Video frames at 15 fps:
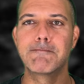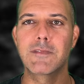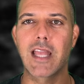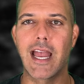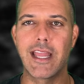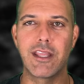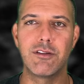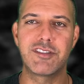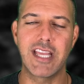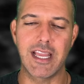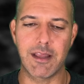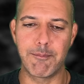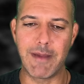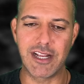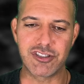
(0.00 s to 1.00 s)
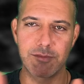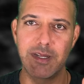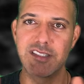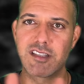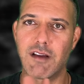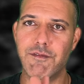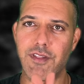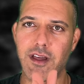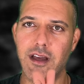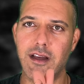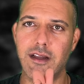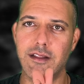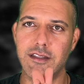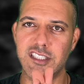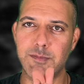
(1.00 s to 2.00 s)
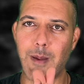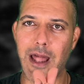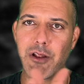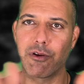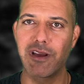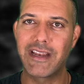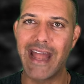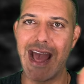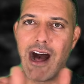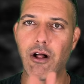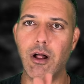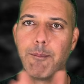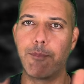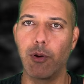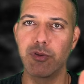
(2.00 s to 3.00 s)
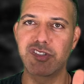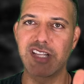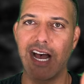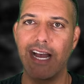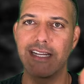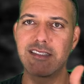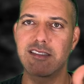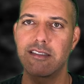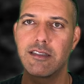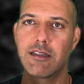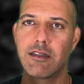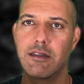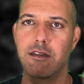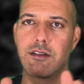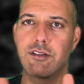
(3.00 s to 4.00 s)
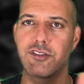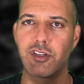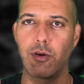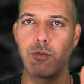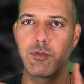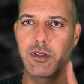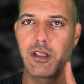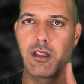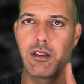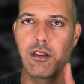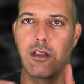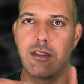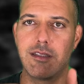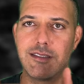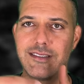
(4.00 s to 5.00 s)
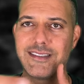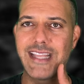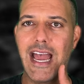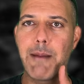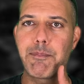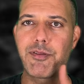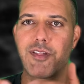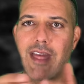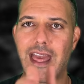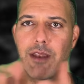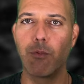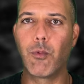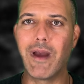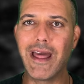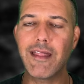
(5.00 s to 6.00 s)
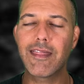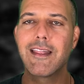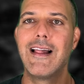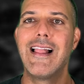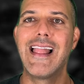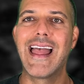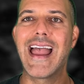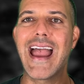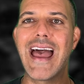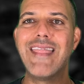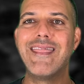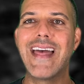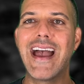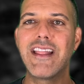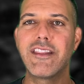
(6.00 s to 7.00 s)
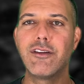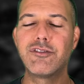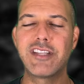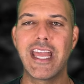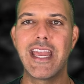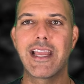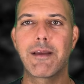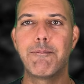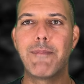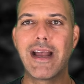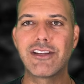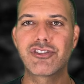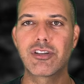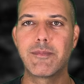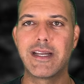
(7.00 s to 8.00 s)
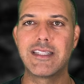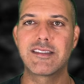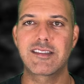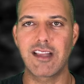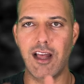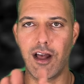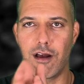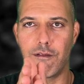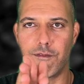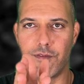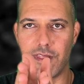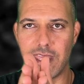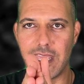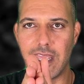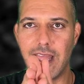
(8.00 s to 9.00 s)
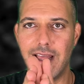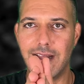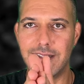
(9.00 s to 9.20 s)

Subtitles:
okay, you take measurements of the spinal canal on both sides, so depth and width, and then you take measurements of the